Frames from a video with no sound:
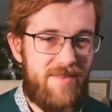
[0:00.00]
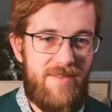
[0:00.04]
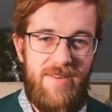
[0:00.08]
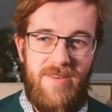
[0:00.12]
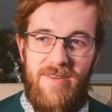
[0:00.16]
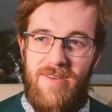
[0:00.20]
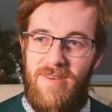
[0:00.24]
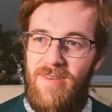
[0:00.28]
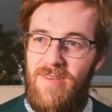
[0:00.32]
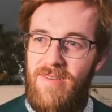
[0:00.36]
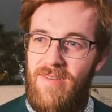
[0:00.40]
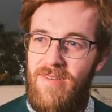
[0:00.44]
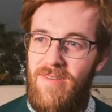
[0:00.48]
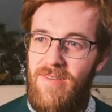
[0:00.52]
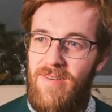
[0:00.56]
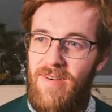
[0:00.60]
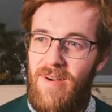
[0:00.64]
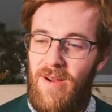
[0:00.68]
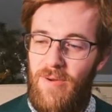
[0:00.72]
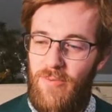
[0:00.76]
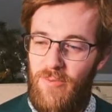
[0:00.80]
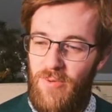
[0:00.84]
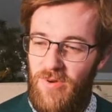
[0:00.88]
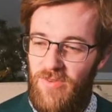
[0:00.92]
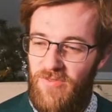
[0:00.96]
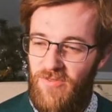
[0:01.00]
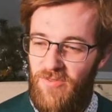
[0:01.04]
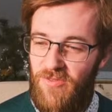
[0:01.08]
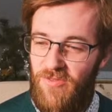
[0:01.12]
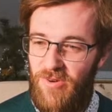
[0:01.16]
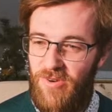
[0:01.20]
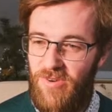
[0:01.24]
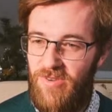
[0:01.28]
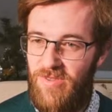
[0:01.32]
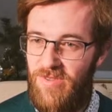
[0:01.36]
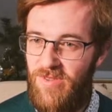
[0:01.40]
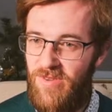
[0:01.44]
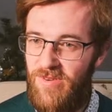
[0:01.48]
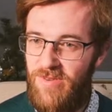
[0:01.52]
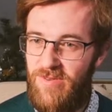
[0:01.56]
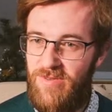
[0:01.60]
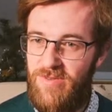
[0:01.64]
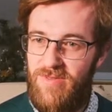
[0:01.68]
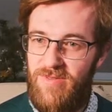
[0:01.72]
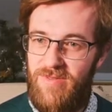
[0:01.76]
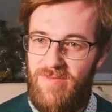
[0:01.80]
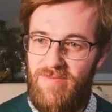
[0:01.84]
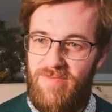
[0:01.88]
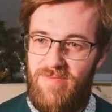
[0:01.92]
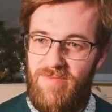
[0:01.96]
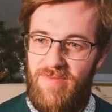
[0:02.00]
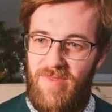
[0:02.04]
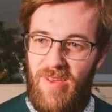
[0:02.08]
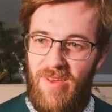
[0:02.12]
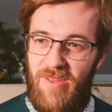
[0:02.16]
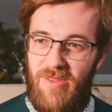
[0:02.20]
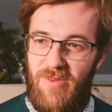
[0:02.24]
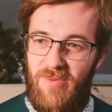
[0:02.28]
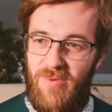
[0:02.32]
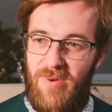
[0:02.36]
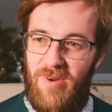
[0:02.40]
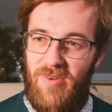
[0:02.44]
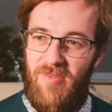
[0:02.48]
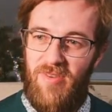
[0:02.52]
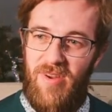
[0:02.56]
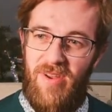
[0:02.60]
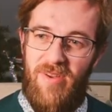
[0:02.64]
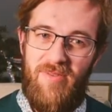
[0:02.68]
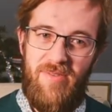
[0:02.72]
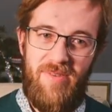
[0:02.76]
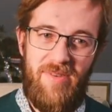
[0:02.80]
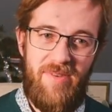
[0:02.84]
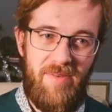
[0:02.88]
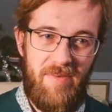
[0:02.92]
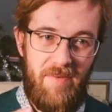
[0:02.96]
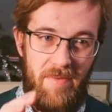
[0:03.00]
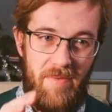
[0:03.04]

Huh. Would have ordered those the other way around.